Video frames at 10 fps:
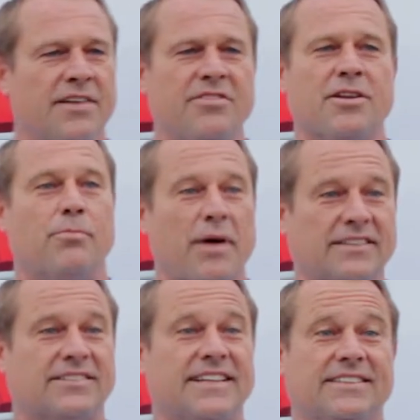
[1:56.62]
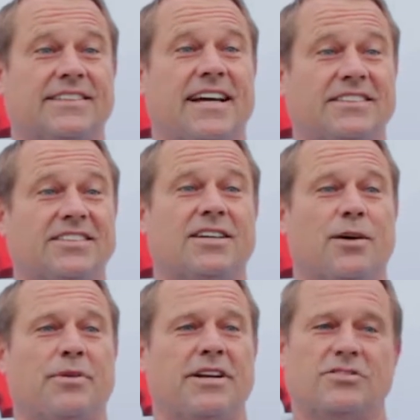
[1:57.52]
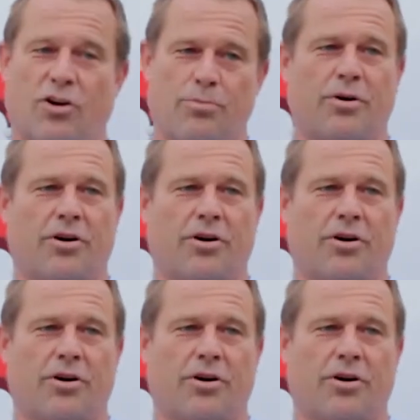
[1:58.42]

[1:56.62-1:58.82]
Even the best leak detection companies aren't